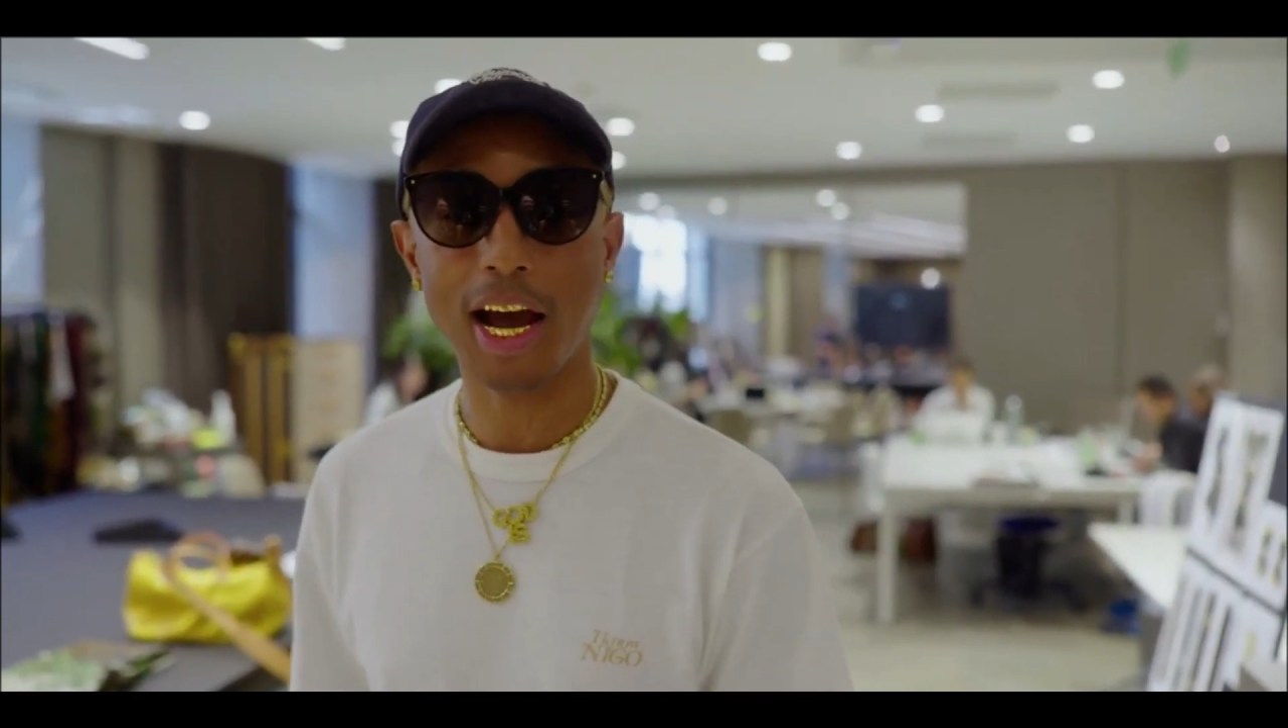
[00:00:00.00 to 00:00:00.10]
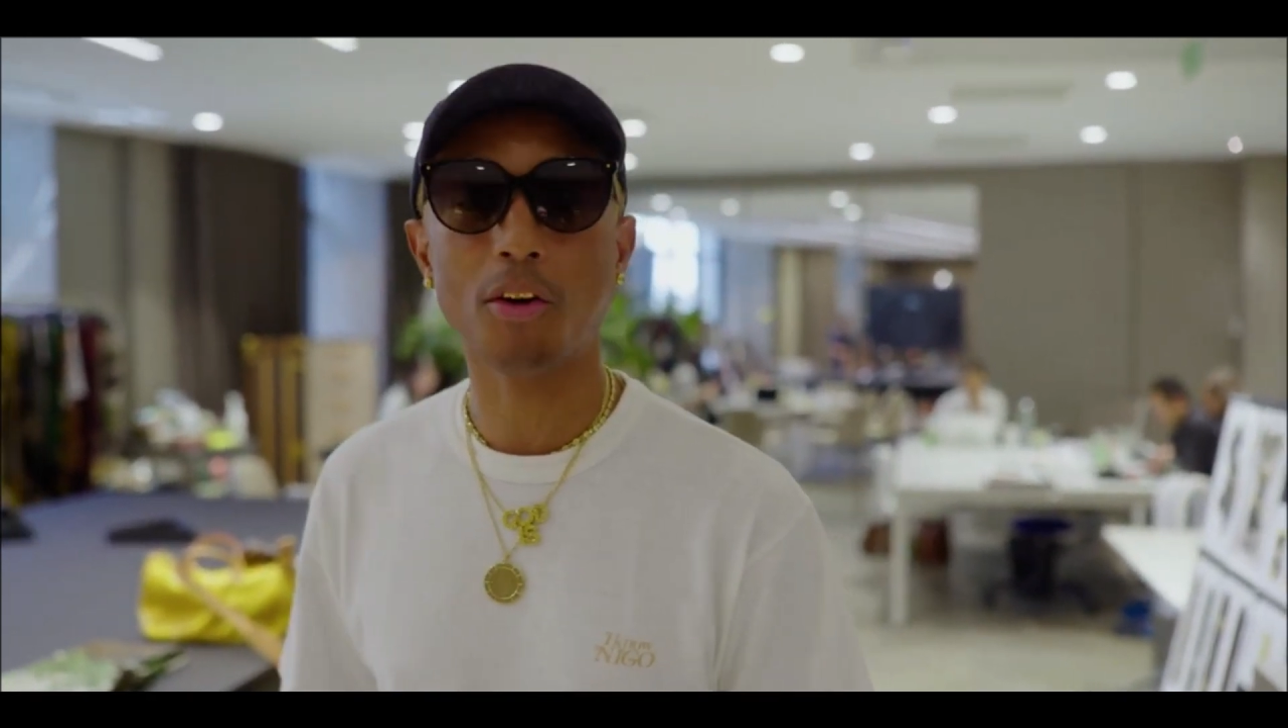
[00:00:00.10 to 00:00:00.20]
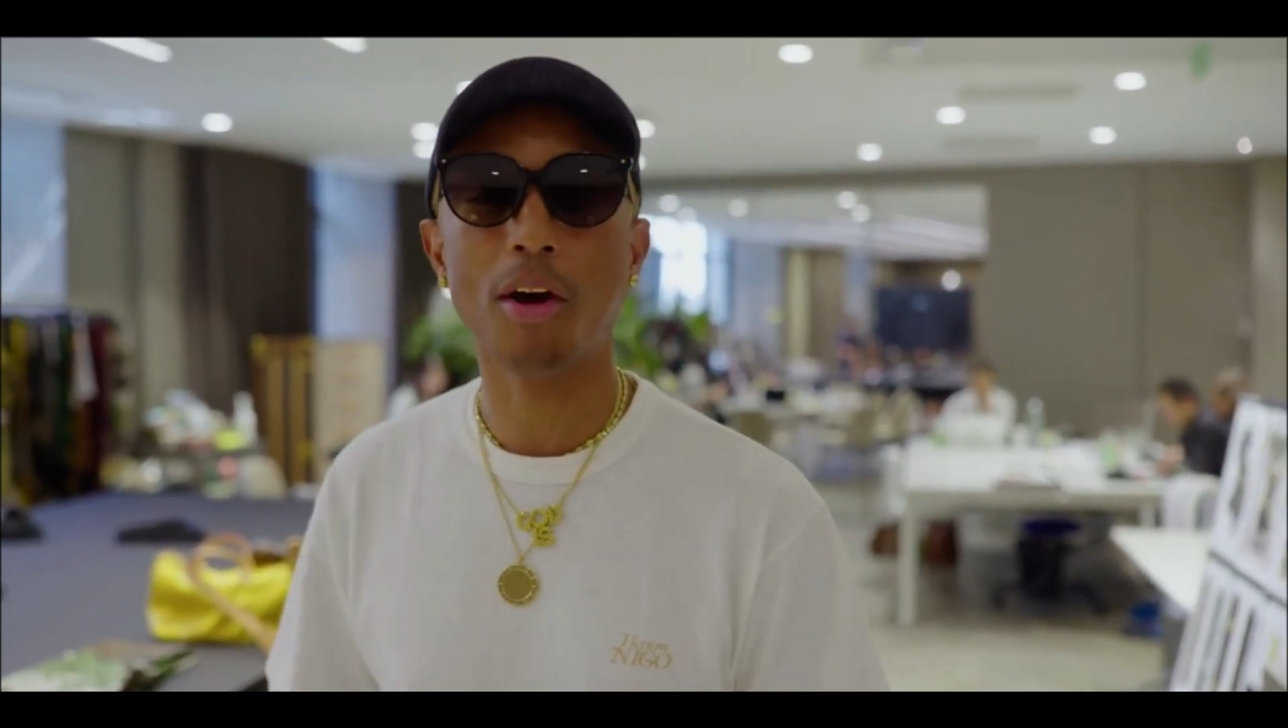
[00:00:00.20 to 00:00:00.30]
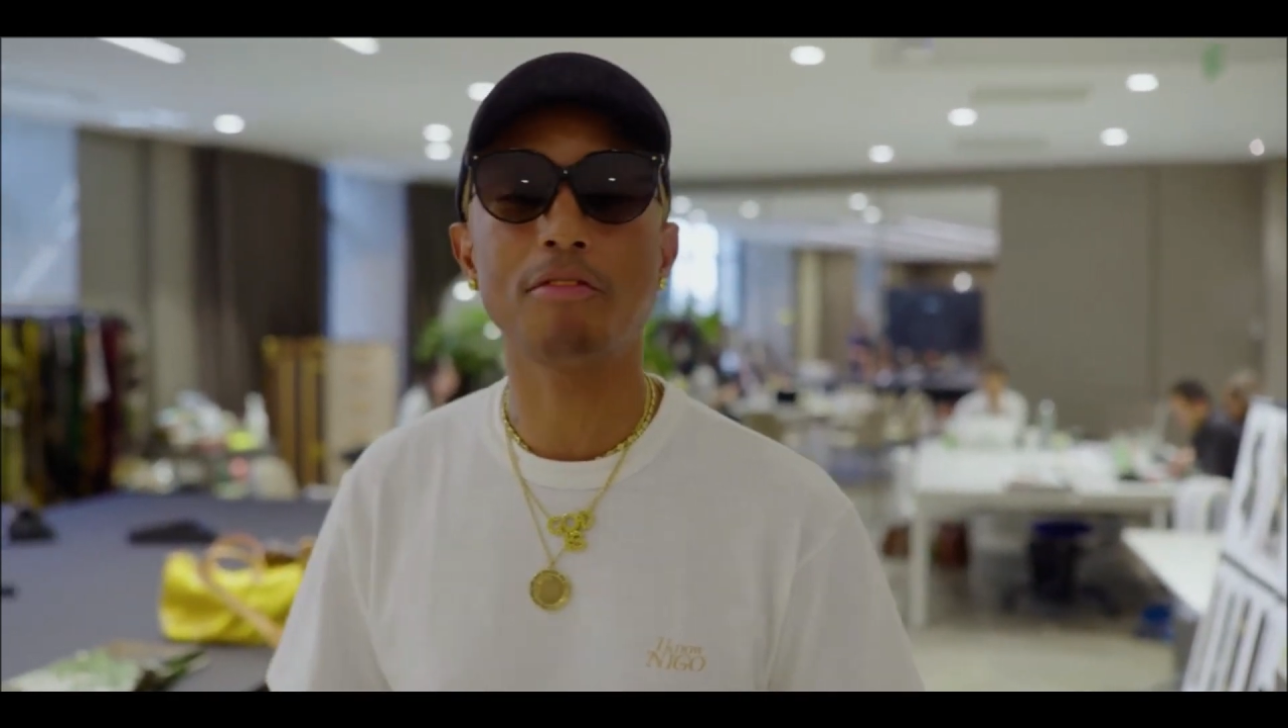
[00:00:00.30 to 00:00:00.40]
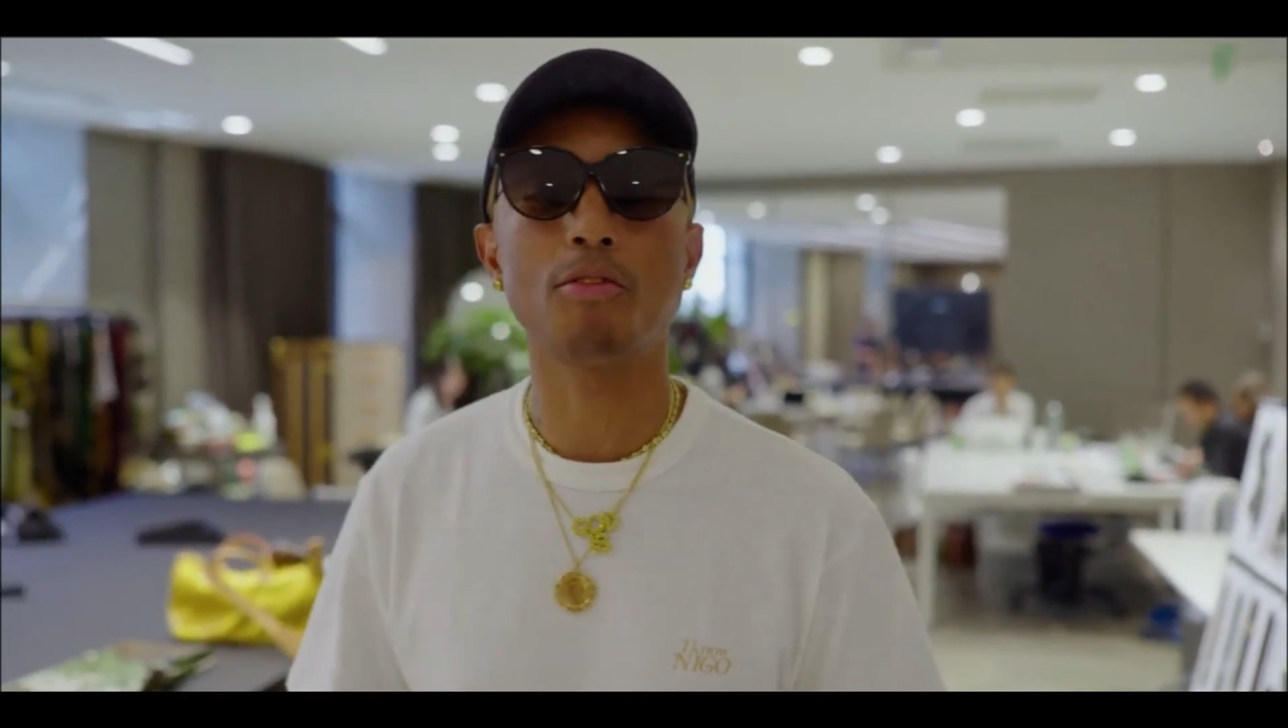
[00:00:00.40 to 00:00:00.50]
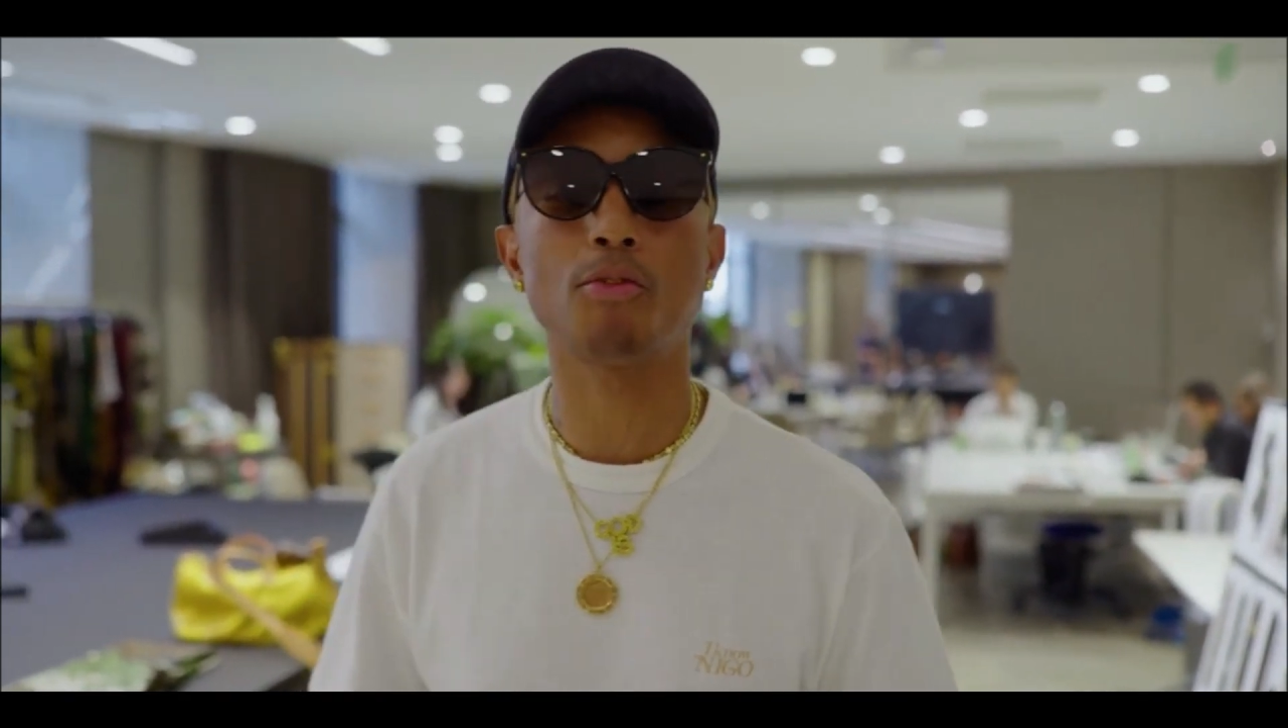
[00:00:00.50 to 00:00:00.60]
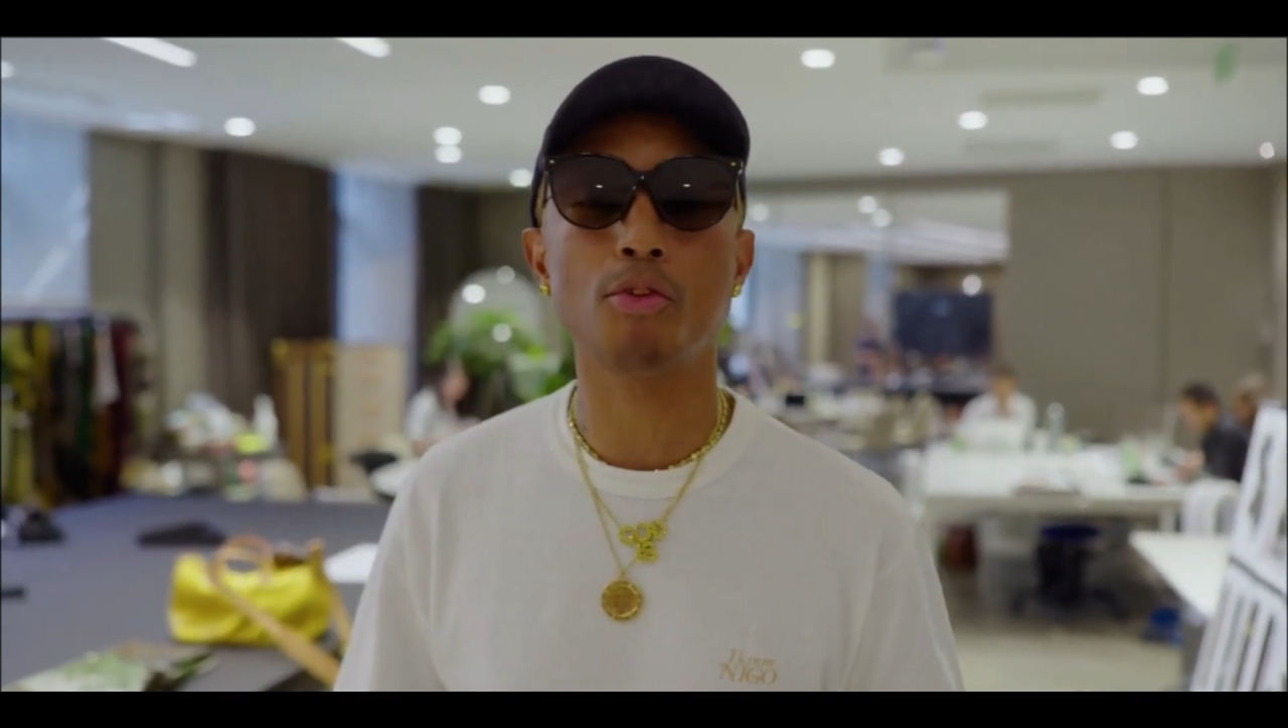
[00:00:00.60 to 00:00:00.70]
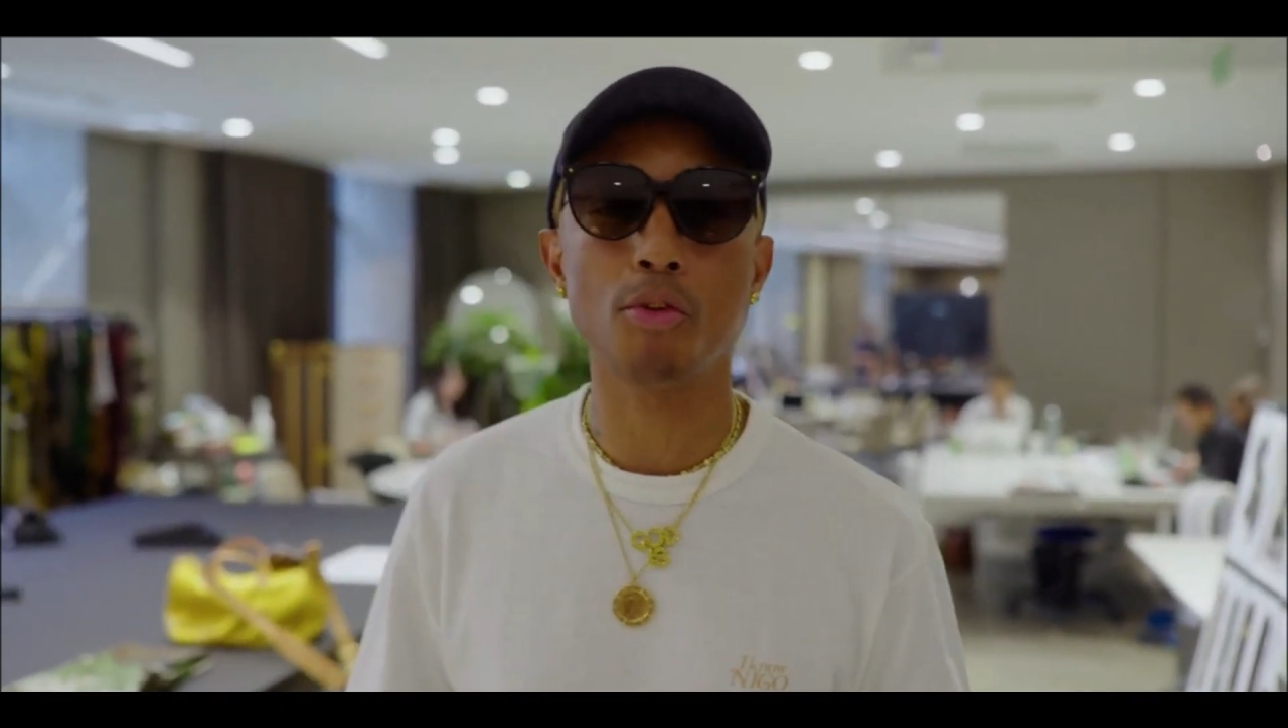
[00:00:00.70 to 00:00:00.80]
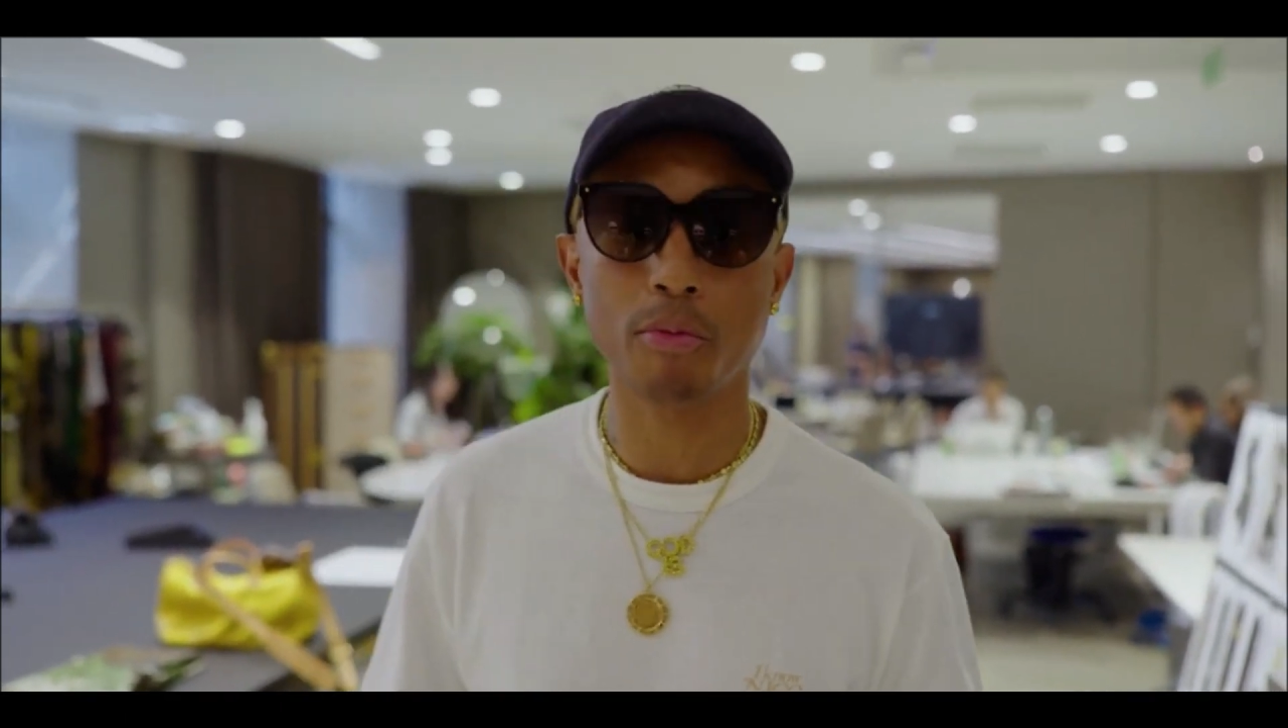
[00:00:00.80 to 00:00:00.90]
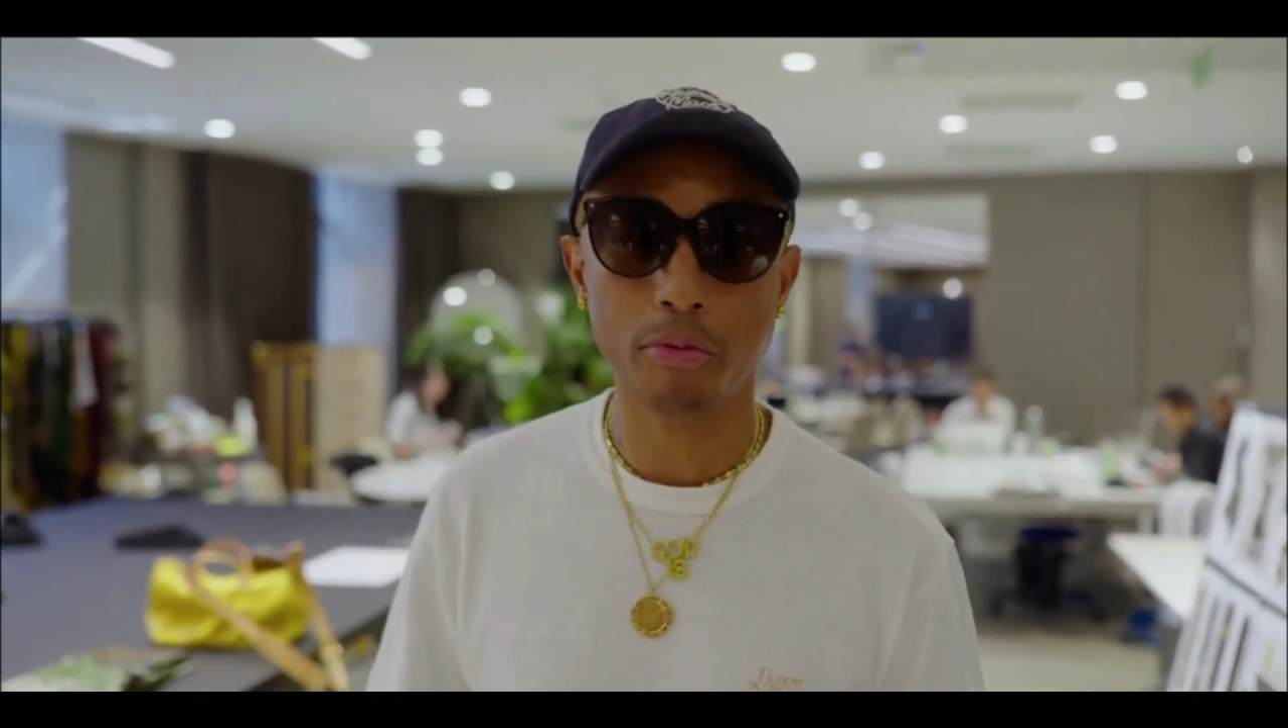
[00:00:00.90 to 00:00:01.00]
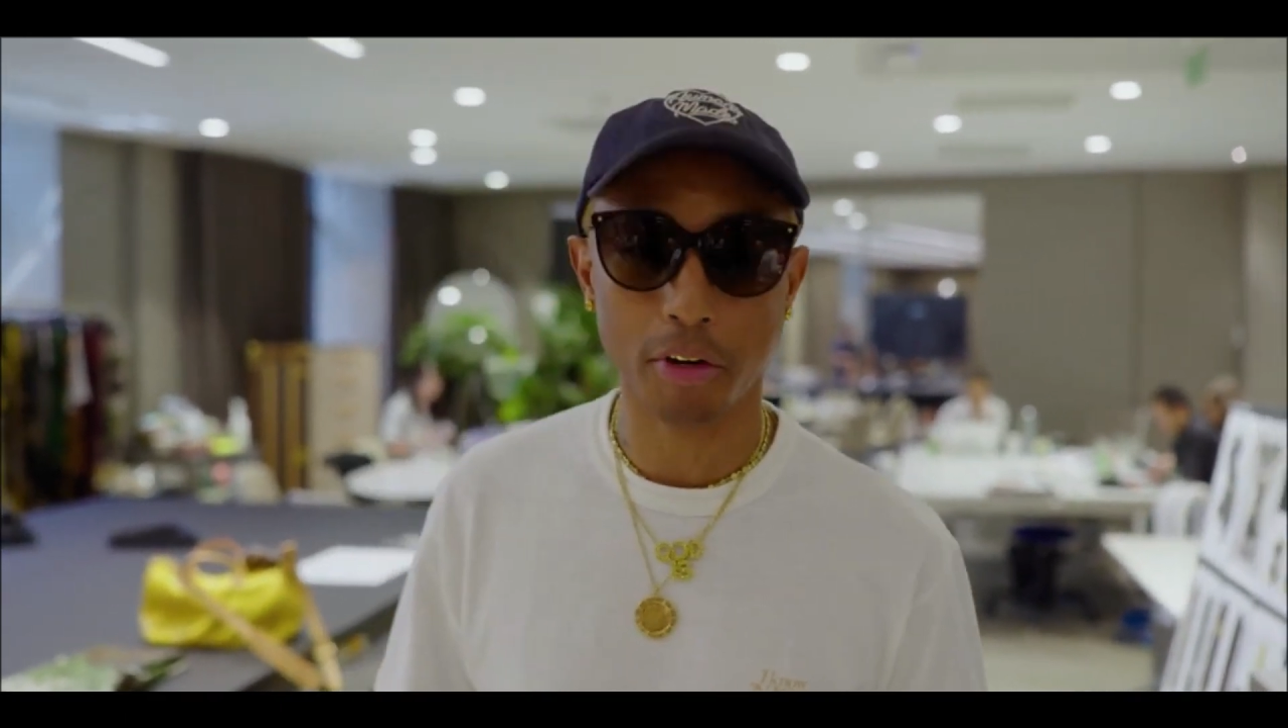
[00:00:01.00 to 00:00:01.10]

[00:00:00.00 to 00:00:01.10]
I don't have the room